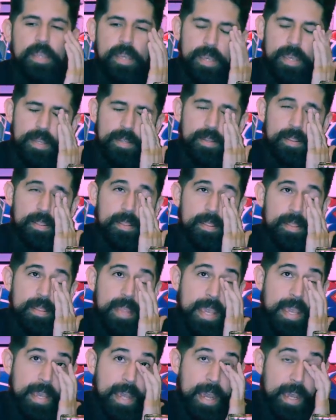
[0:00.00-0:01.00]

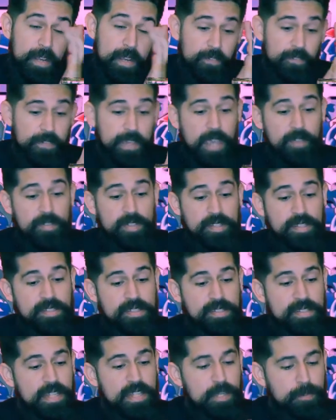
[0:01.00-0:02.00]
They kind of gave us a
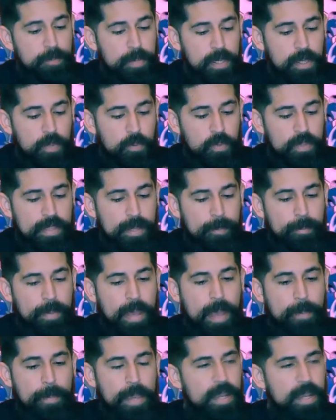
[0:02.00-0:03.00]
sneak peek with the
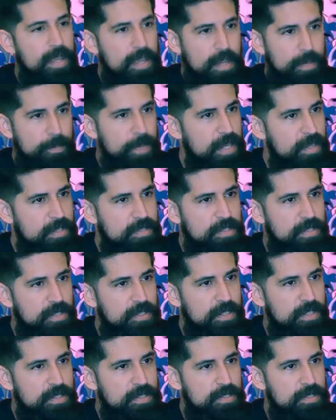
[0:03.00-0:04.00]
Batman animated
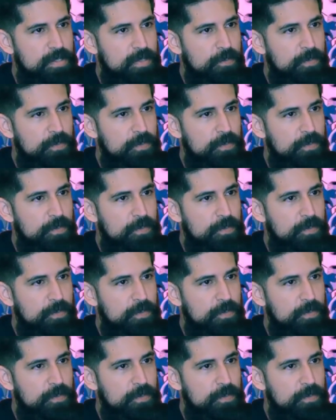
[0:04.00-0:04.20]
series.